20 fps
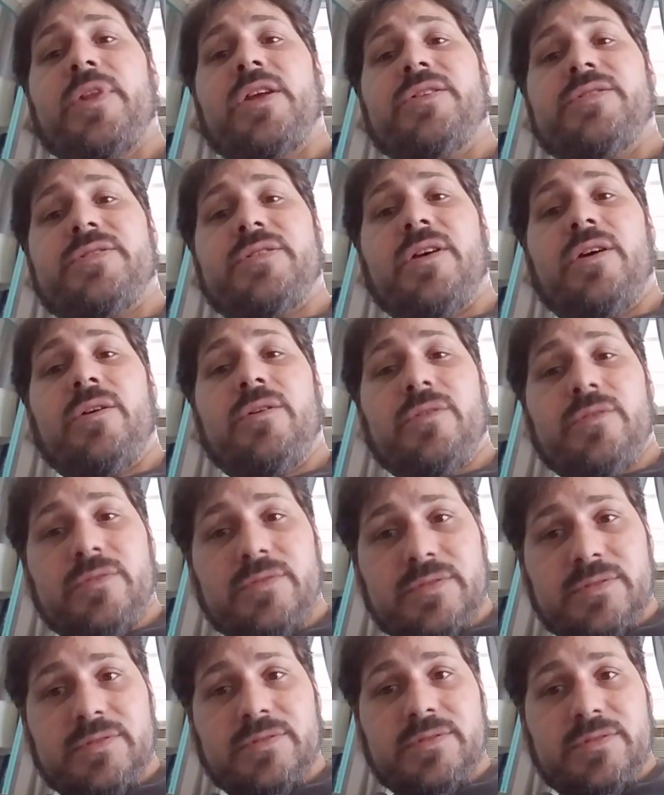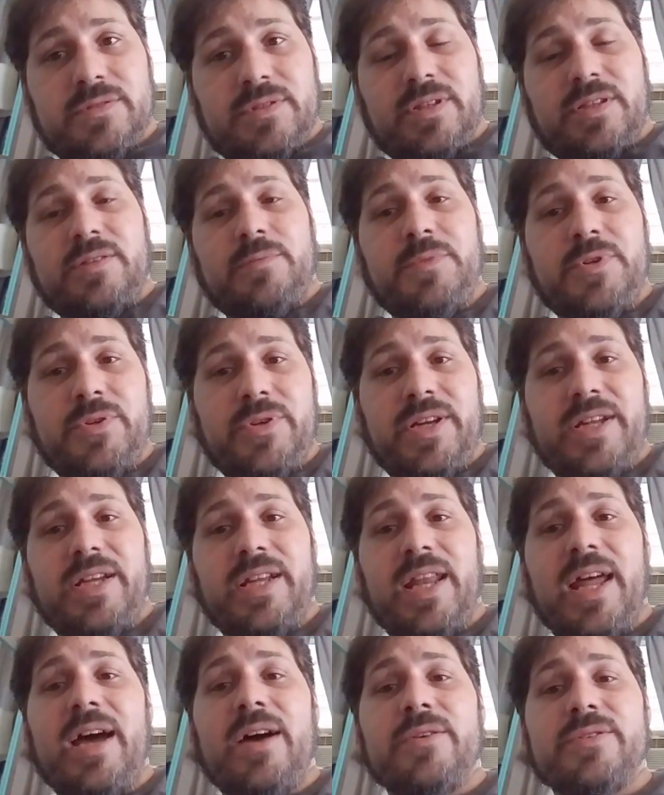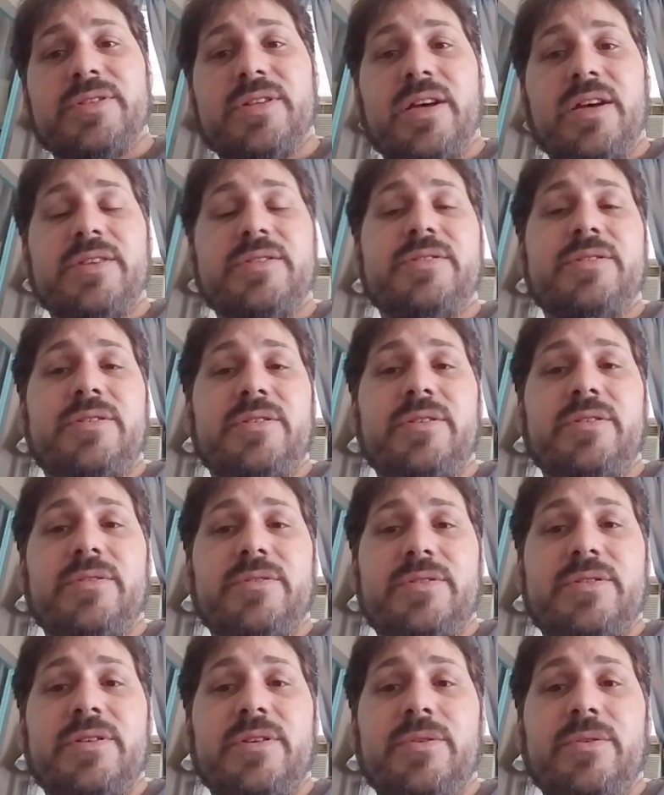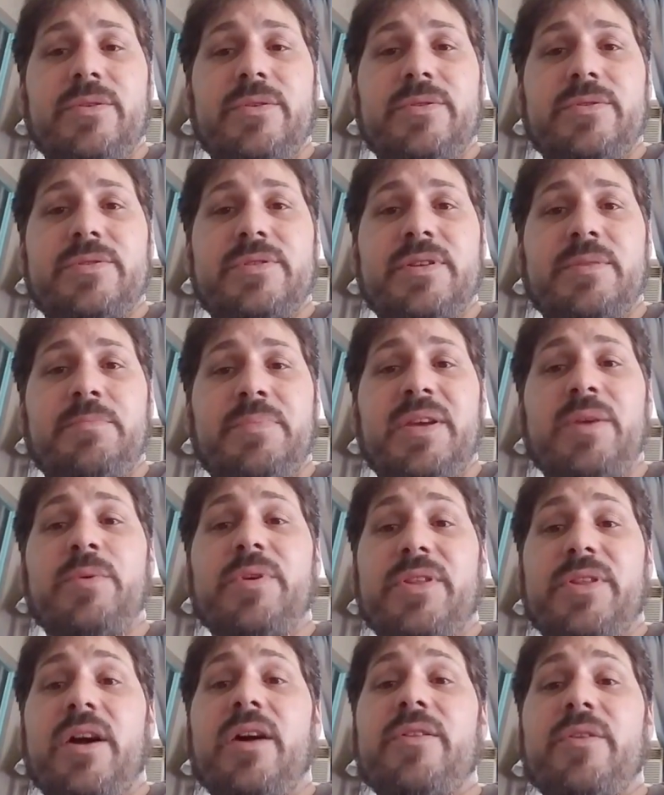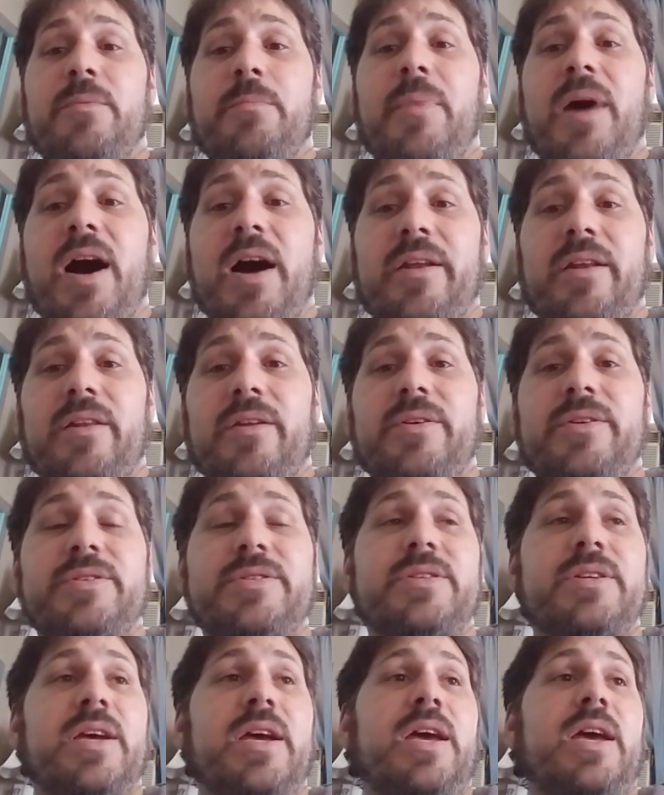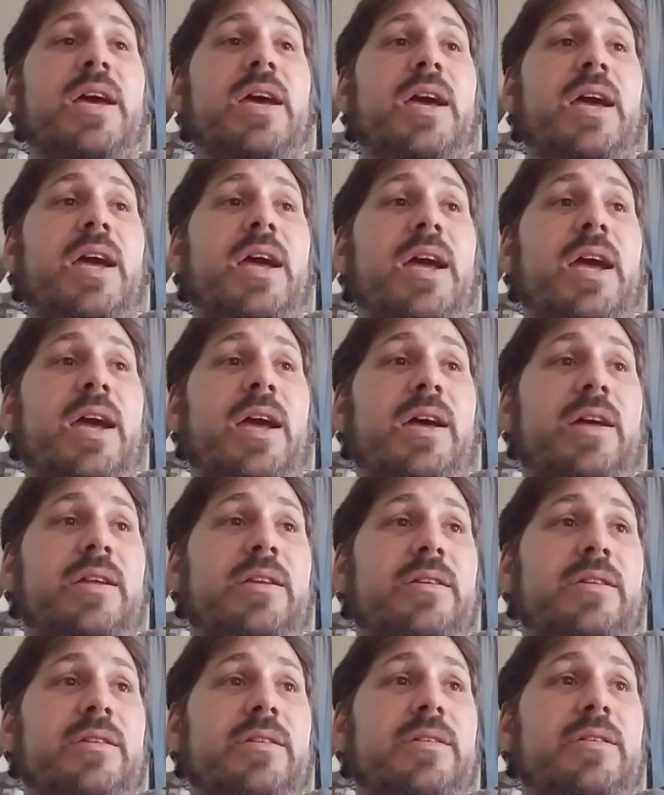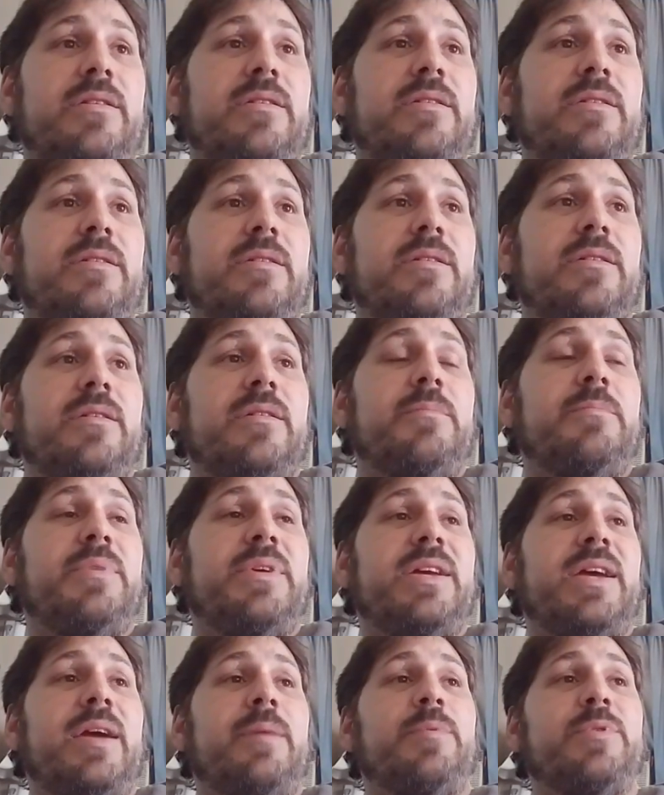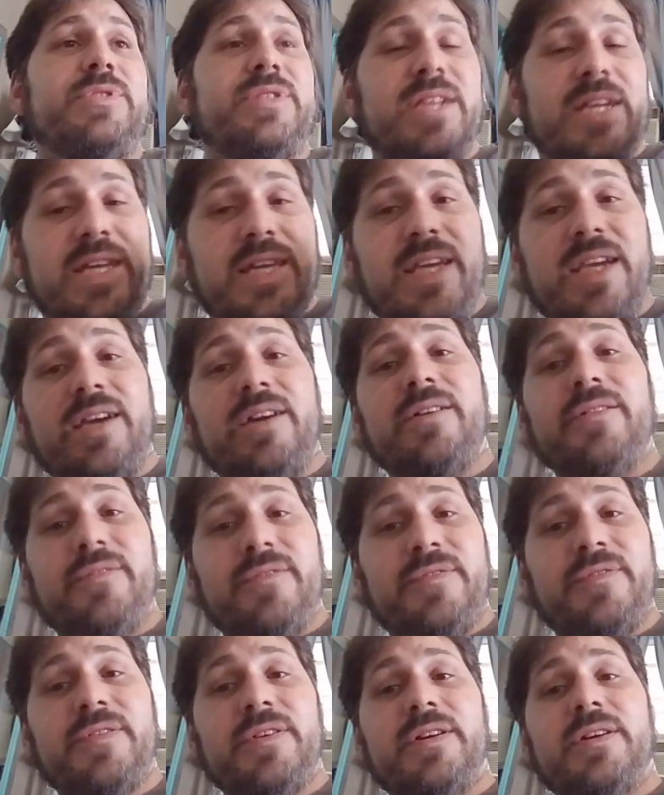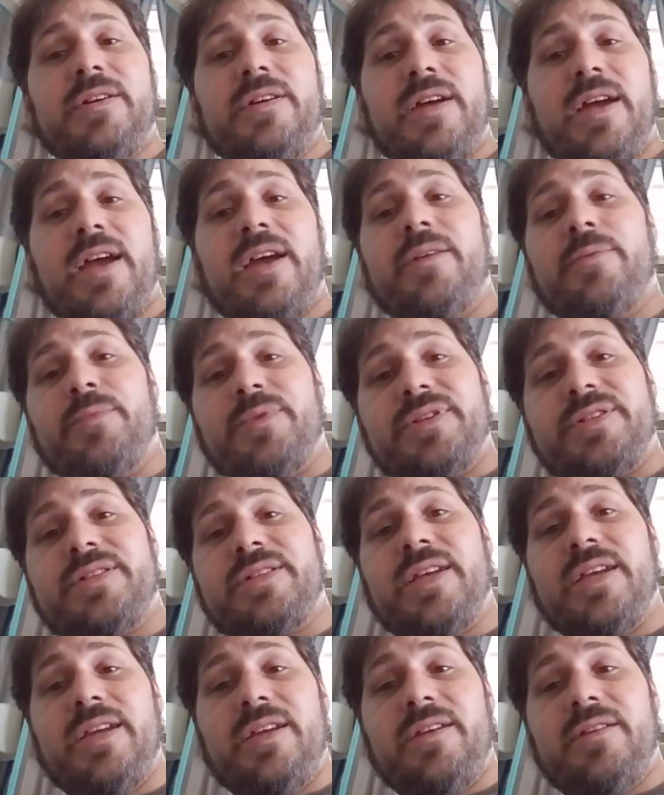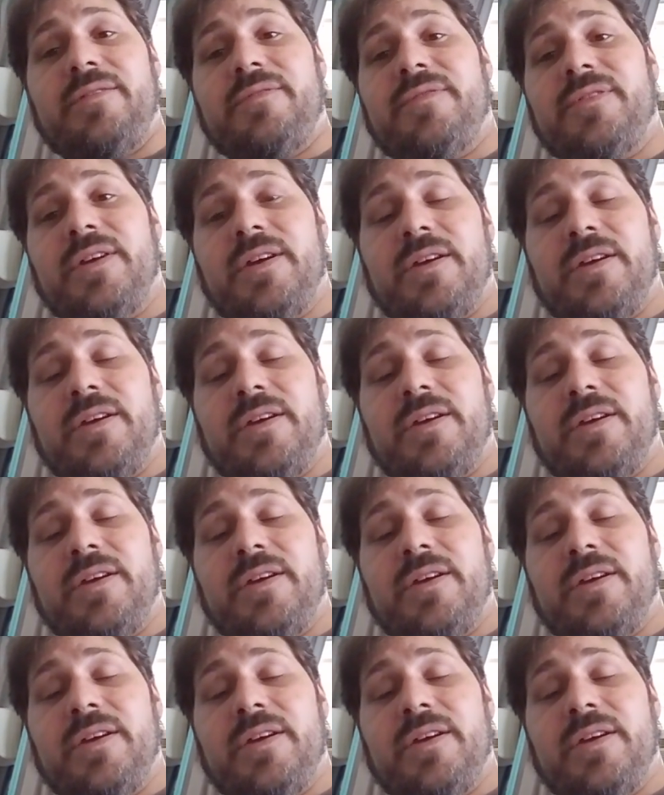so the community allows us to be with other modelers and be able to give and receive,